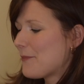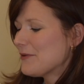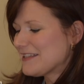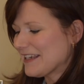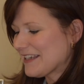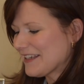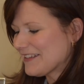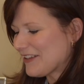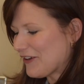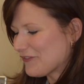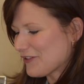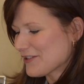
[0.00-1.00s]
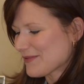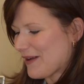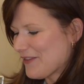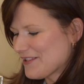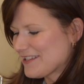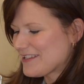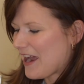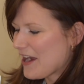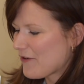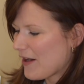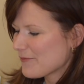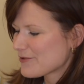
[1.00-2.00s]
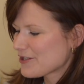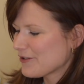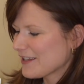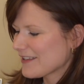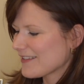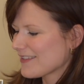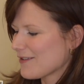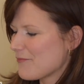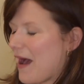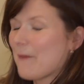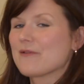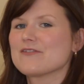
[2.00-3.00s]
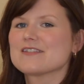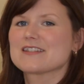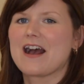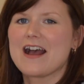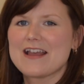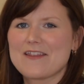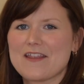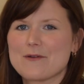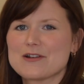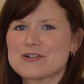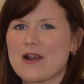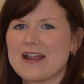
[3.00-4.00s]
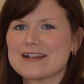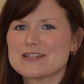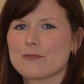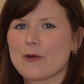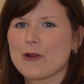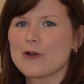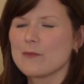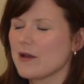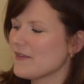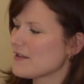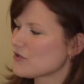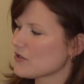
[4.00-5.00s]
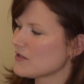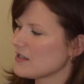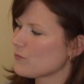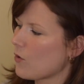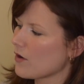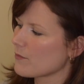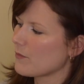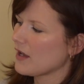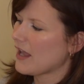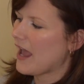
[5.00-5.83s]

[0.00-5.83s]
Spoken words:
particularly love as well, there's a diagram showing the map of the sky that they were trying to probe, and there's just this one big